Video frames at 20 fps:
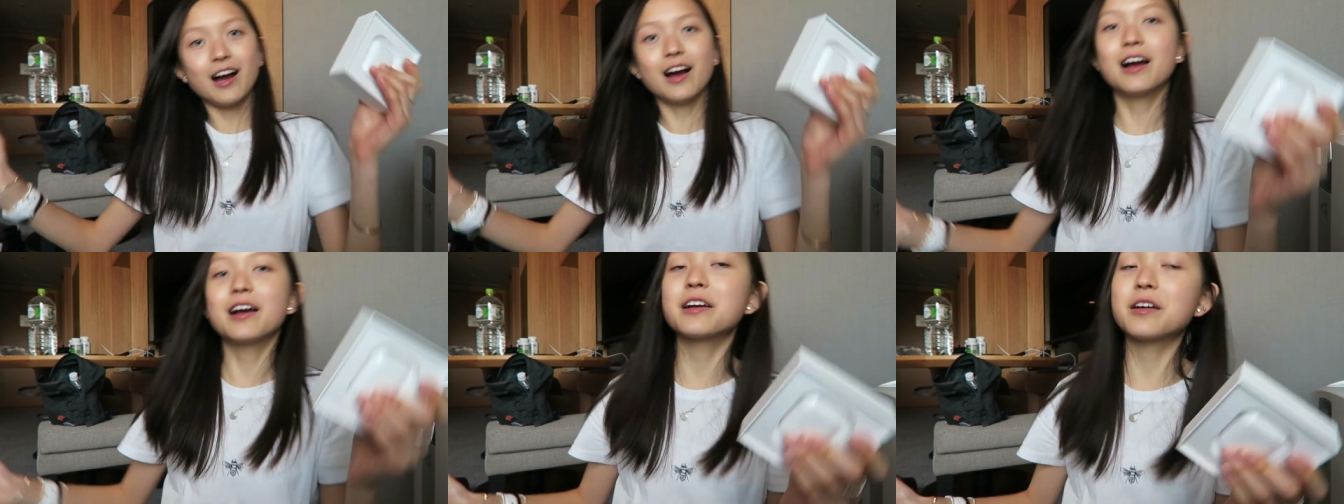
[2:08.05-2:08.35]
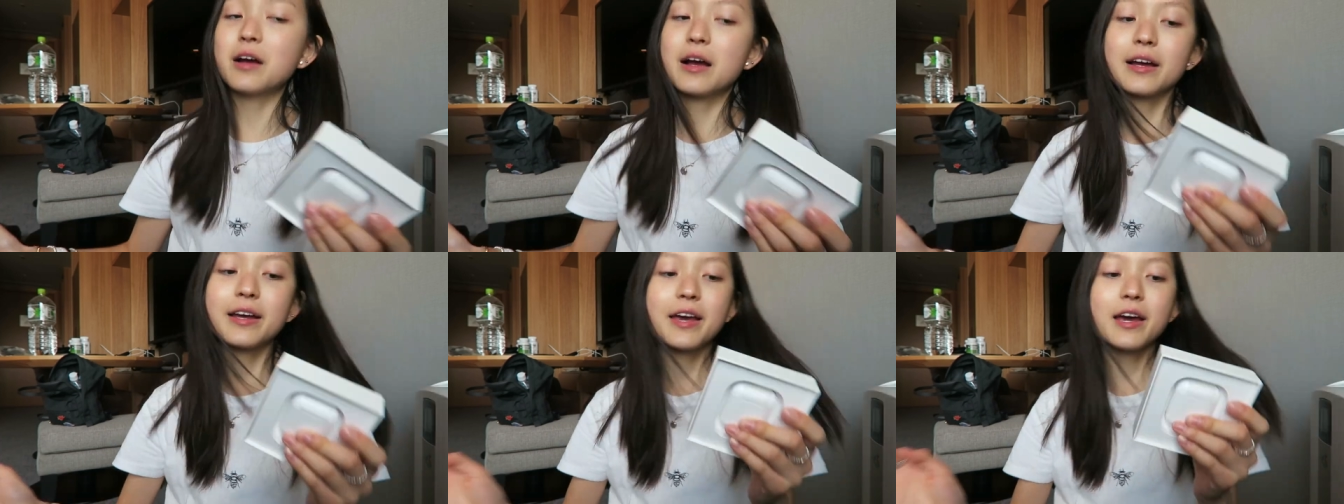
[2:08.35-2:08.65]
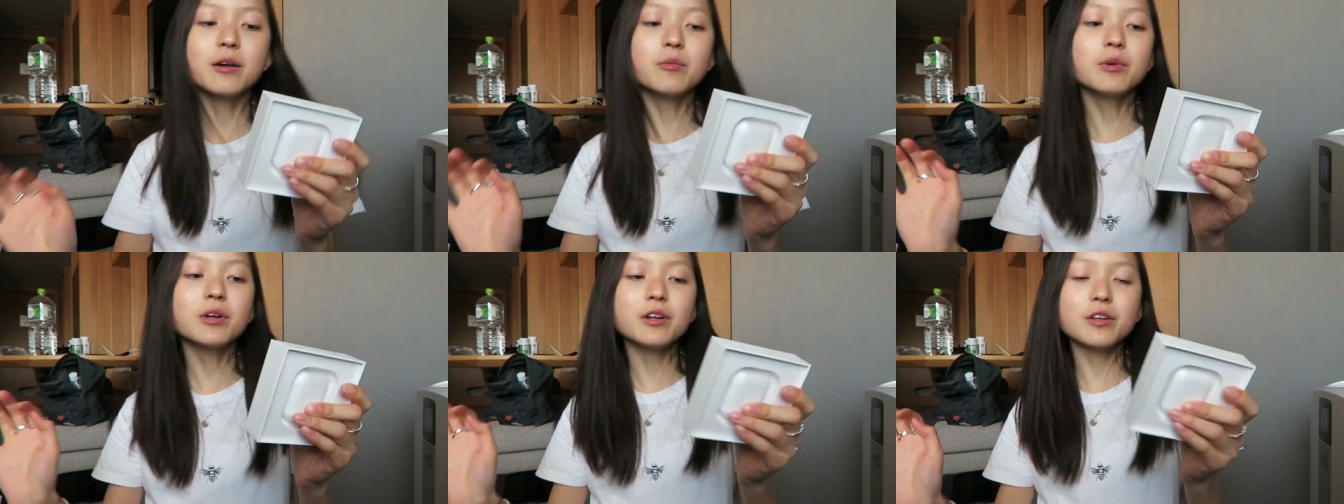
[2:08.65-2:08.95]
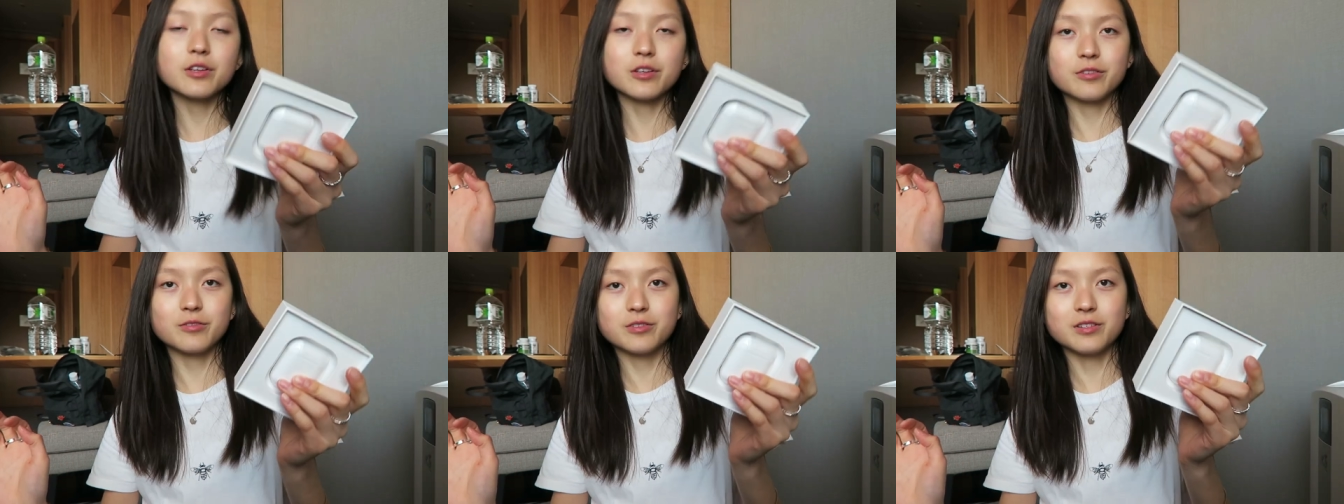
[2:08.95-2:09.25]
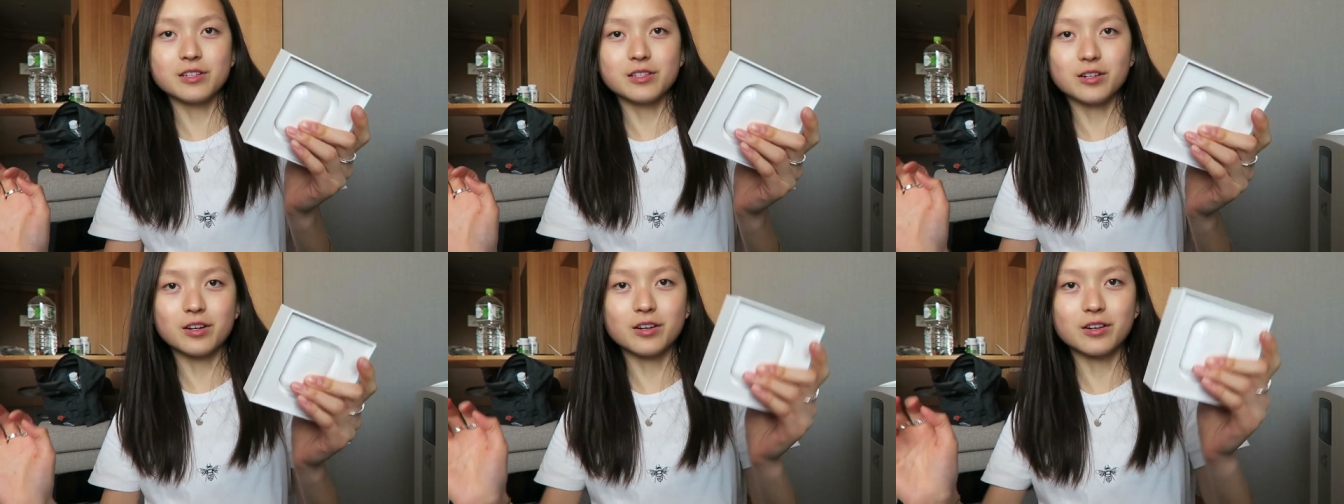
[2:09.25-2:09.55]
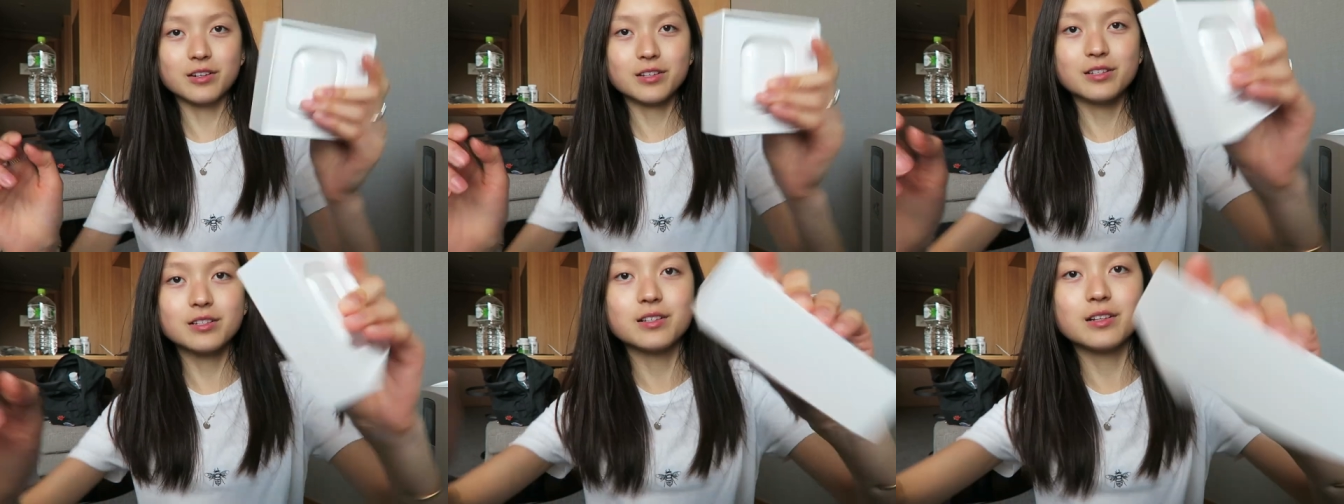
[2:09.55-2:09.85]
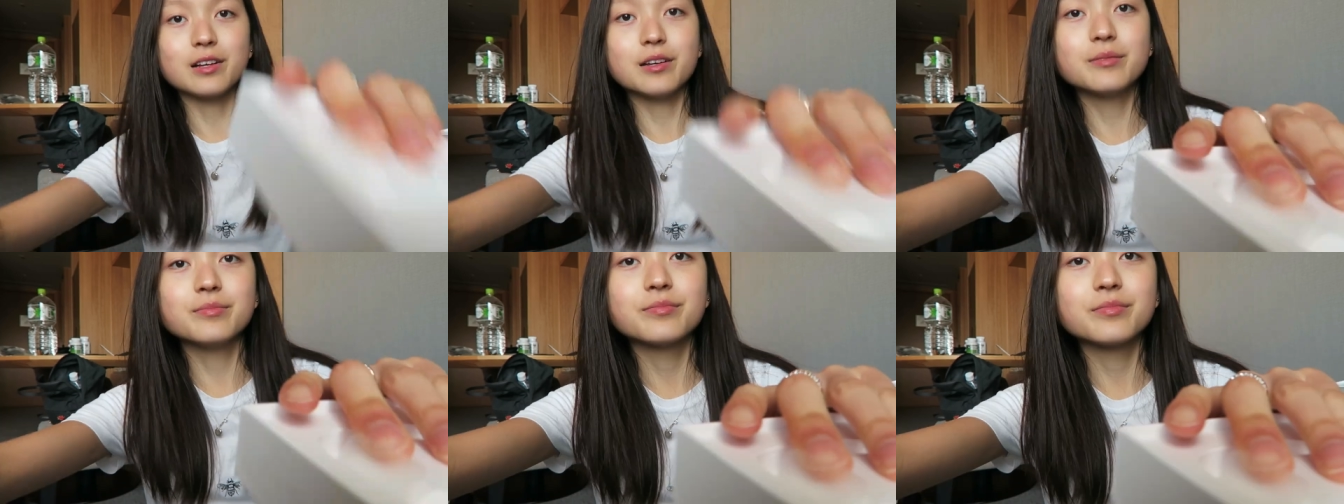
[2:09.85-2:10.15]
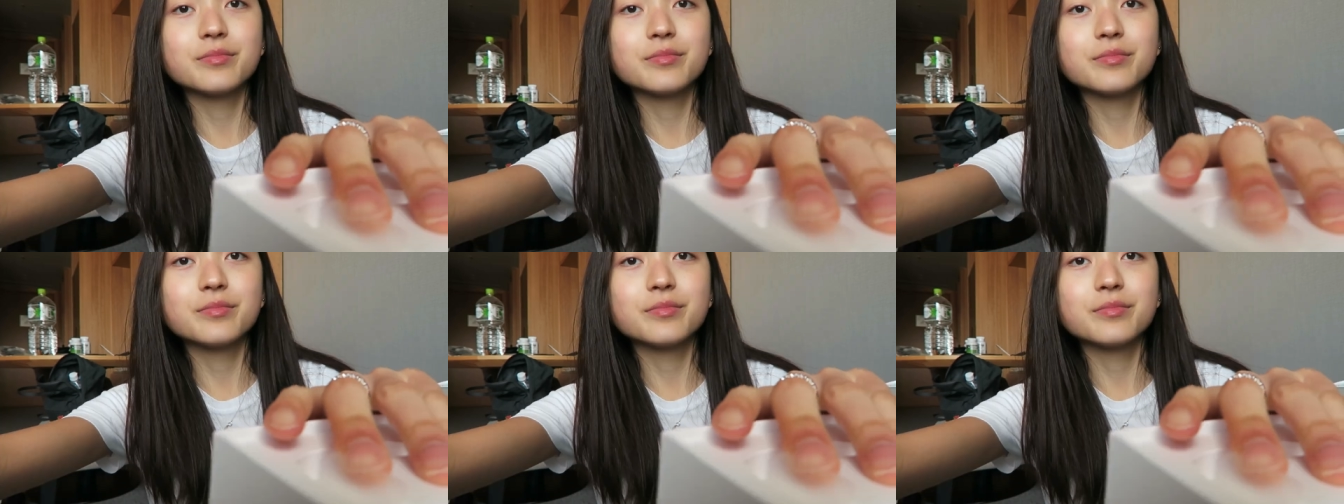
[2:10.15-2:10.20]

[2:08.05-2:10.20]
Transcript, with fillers: I, I can't wait to use this, honestly.